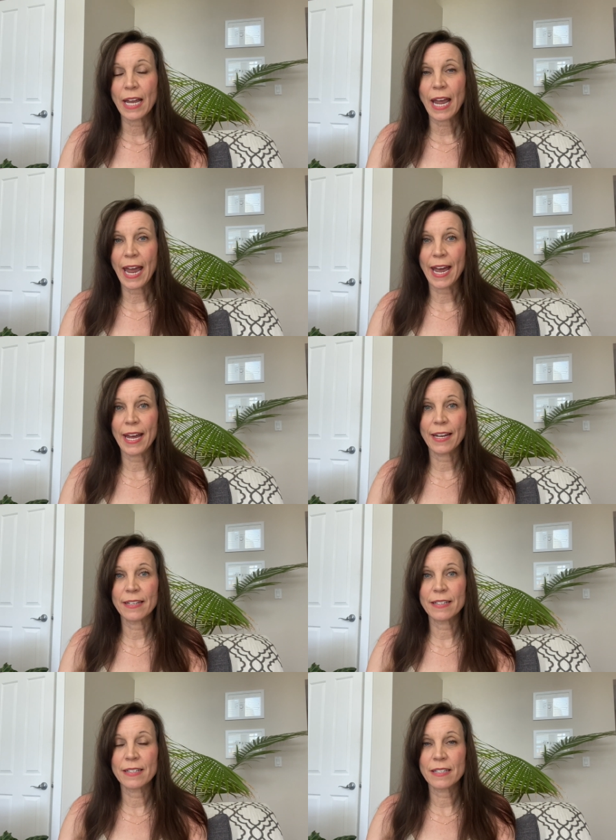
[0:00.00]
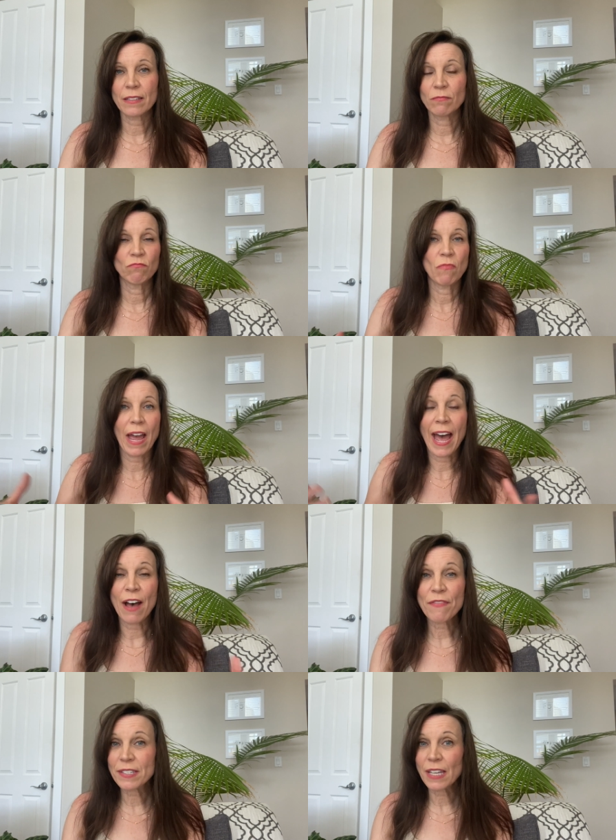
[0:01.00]
and
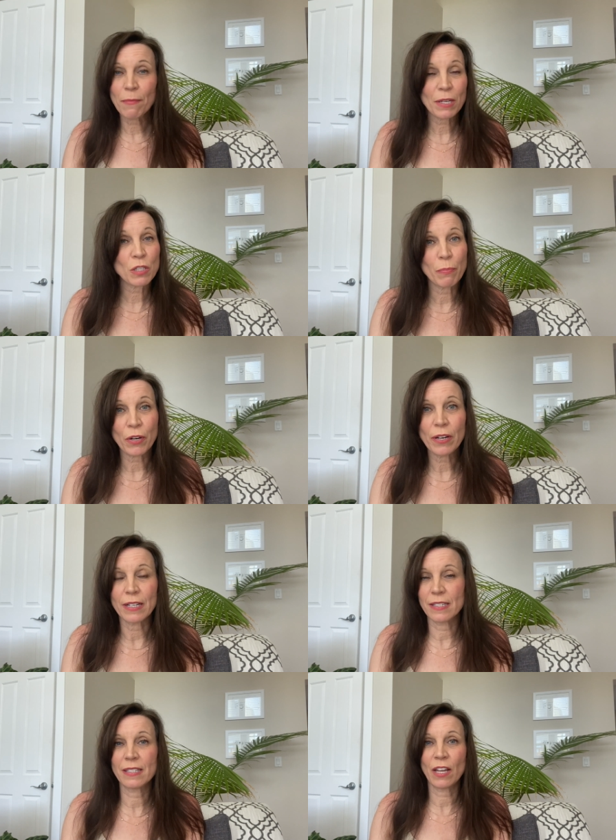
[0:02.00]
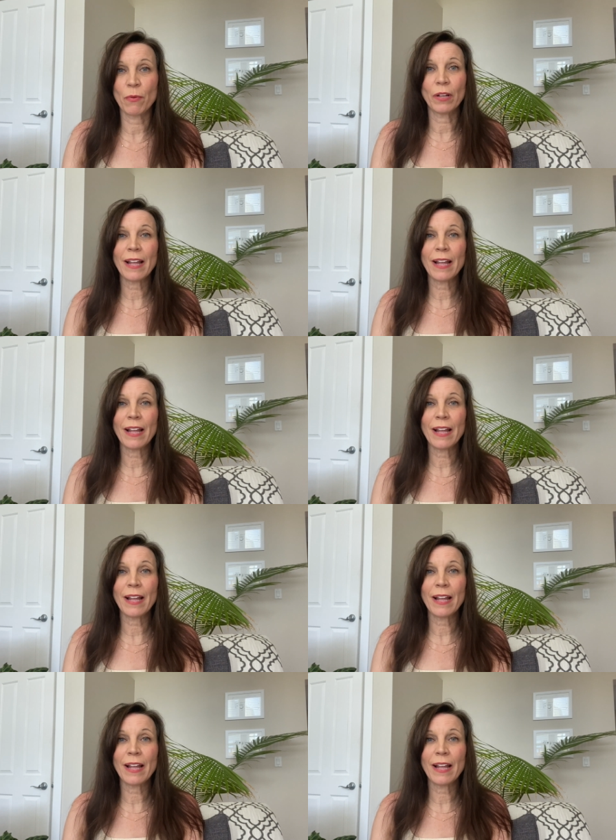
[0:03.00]
have the same experience they will.